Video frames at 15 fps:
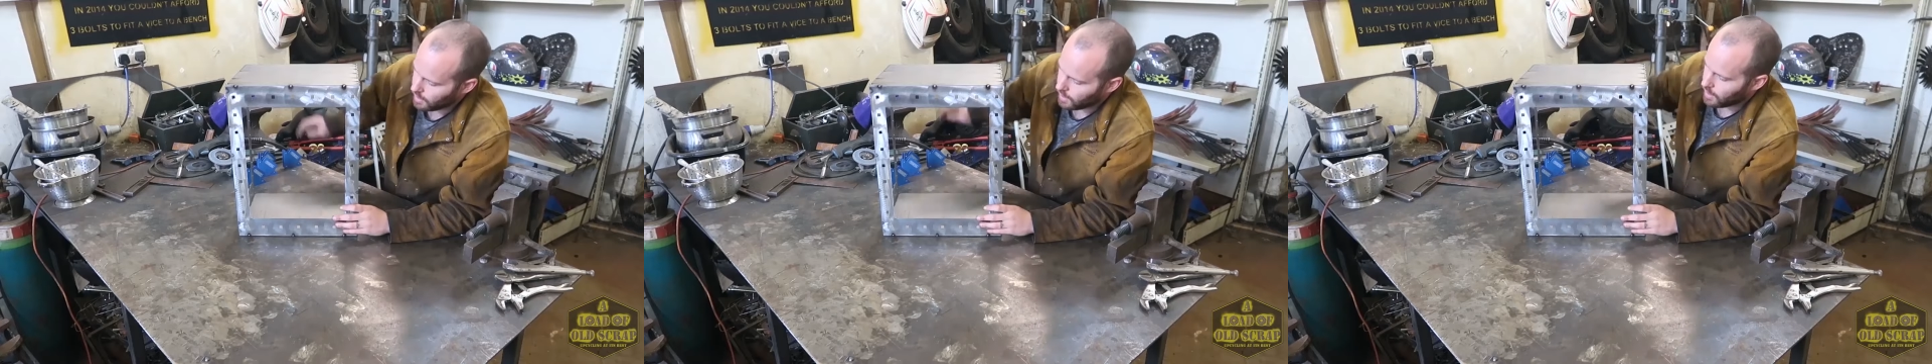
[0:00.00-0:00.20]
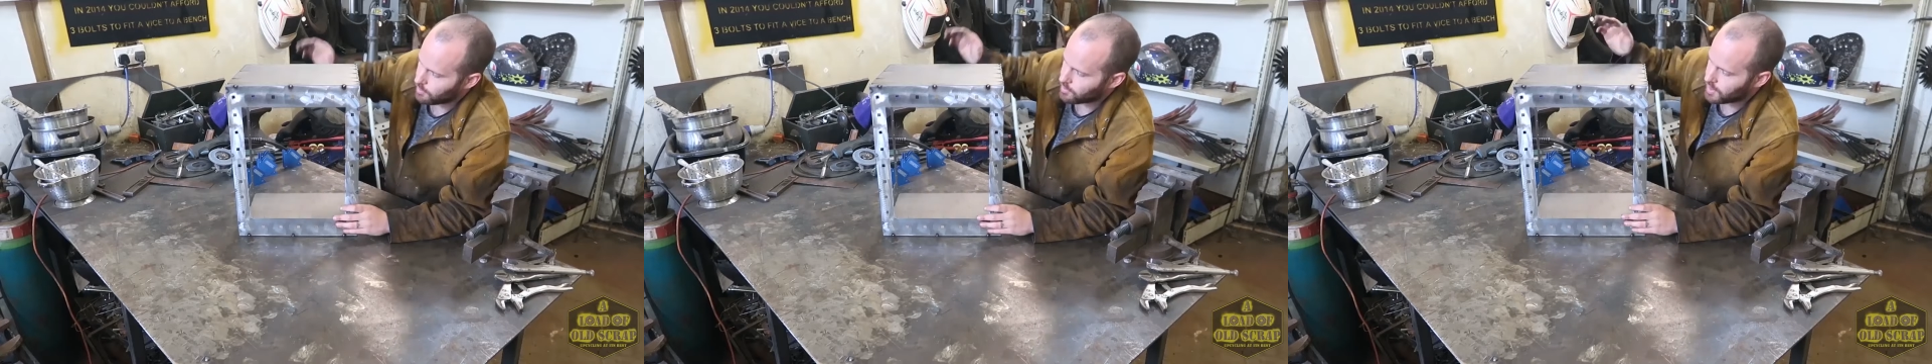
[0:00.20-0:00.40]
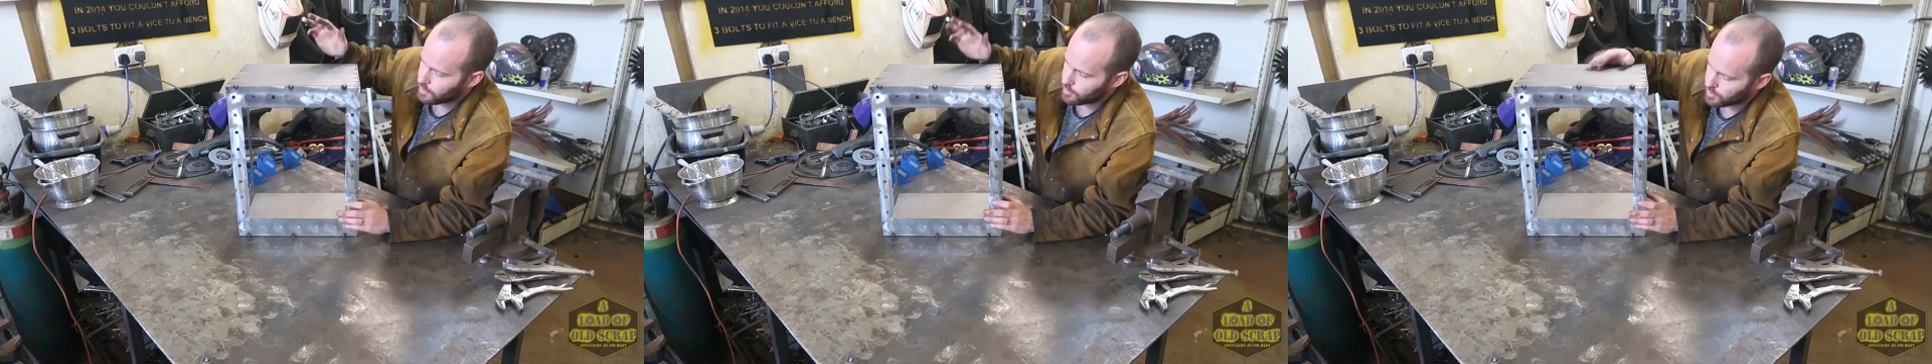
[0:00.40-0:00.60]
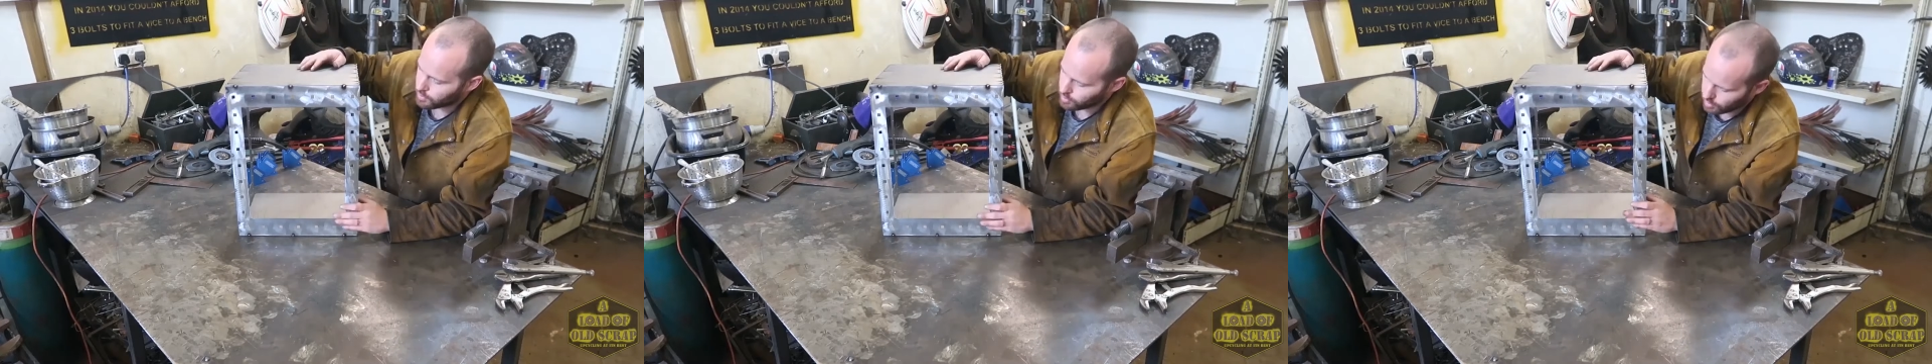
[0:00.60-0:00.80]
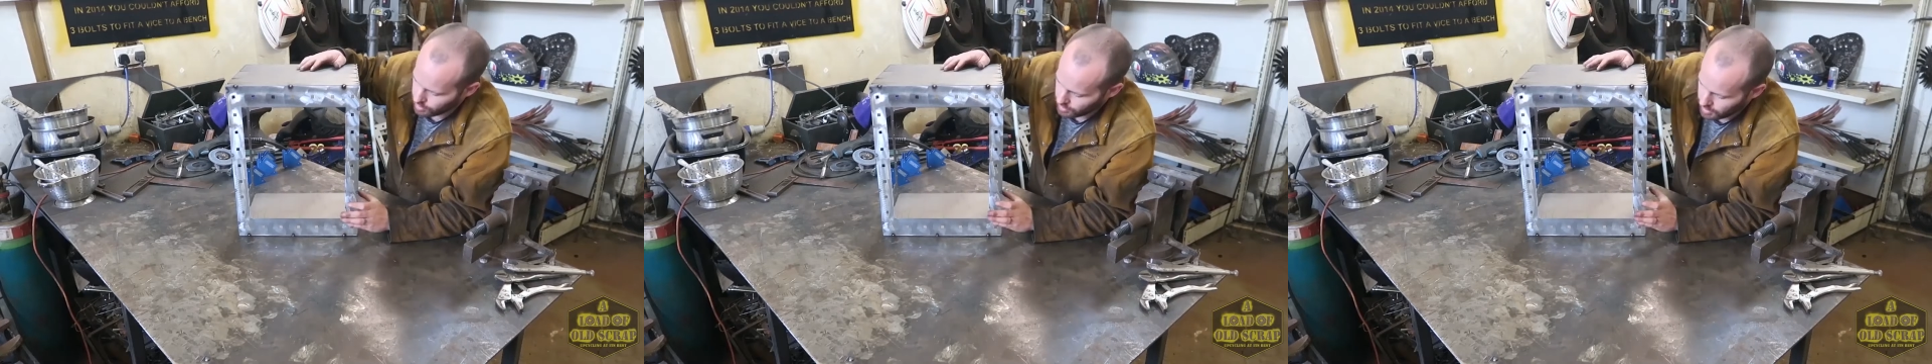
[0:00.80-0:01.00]
So that will
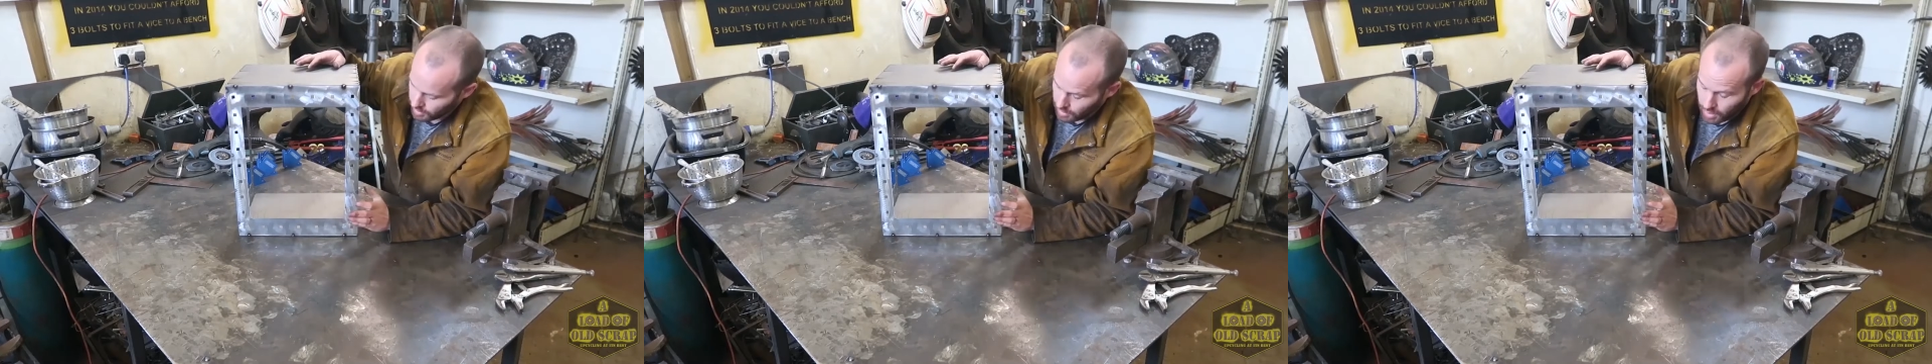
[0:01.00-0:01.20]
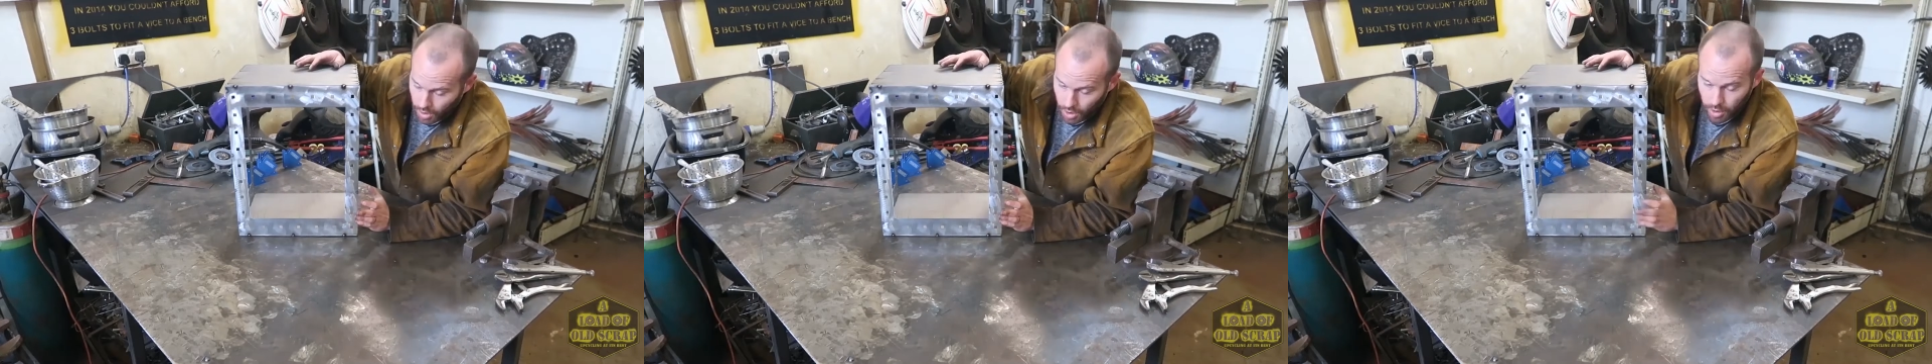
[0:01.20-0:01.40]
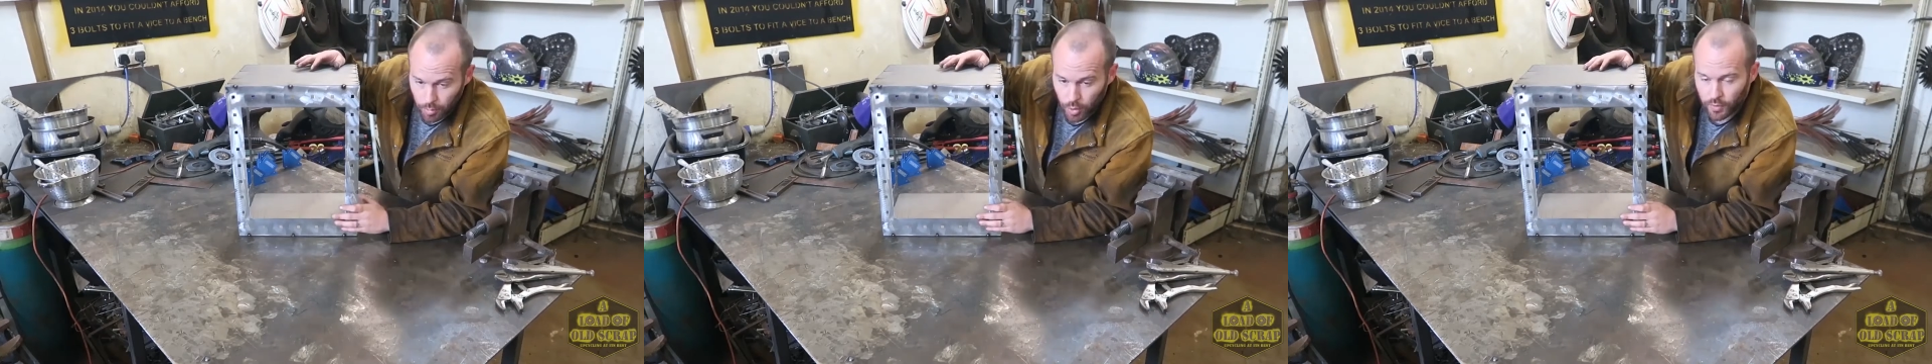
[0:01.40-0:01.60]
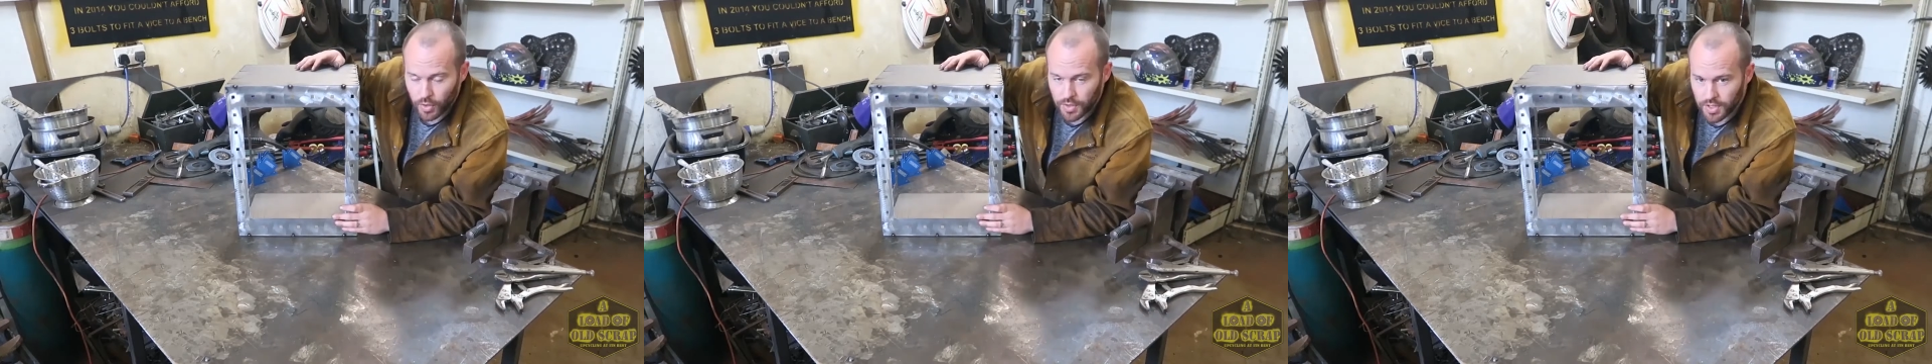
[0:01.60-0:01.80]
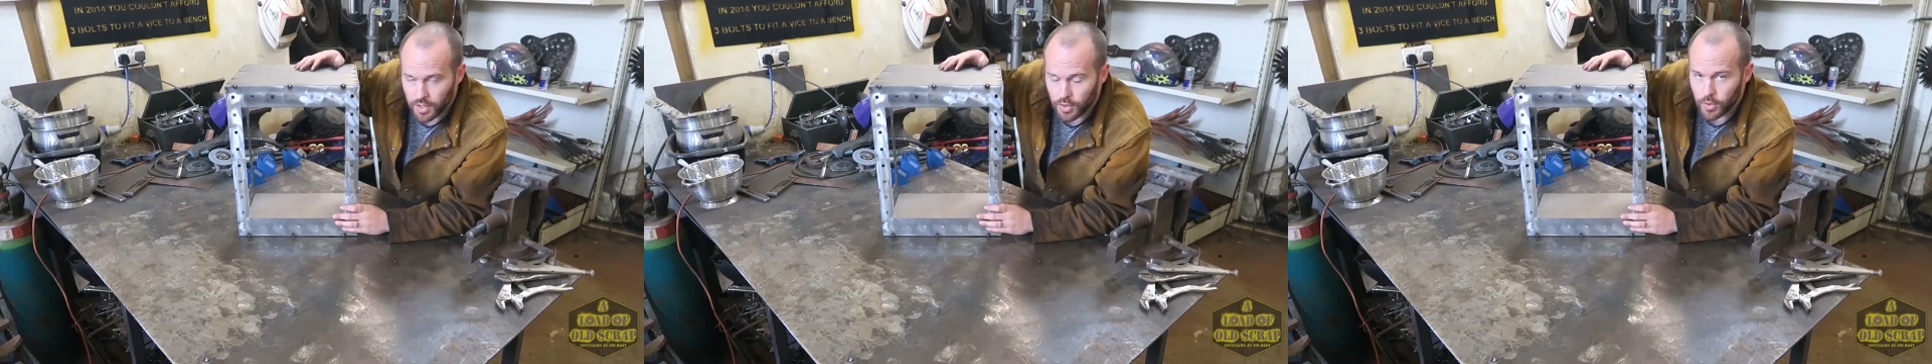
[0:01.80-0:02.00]
look good. I'm going to move
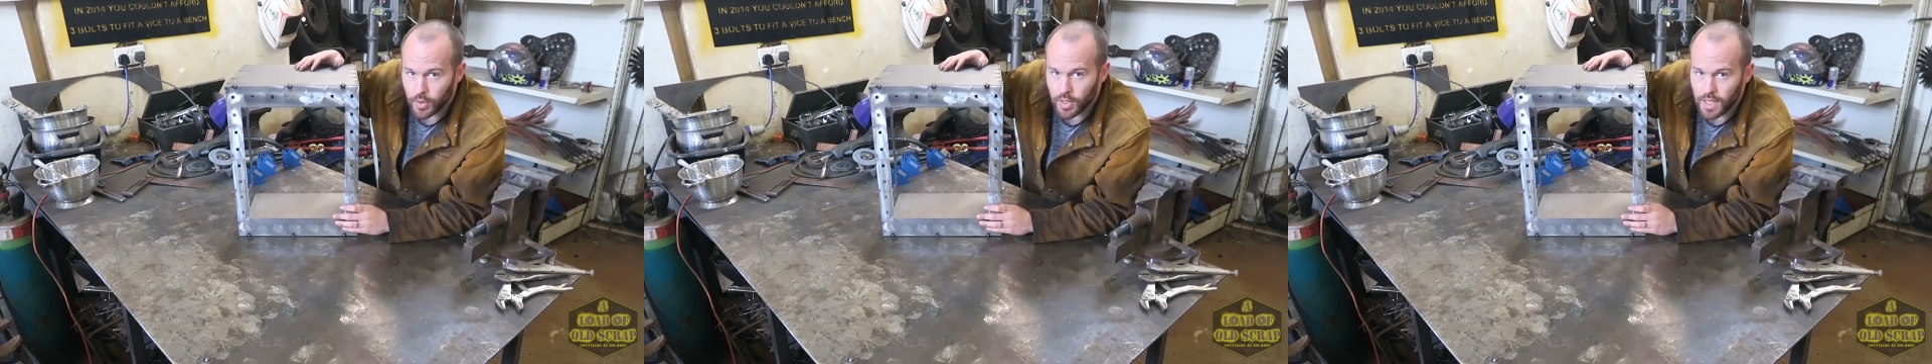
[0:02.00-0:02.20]
on to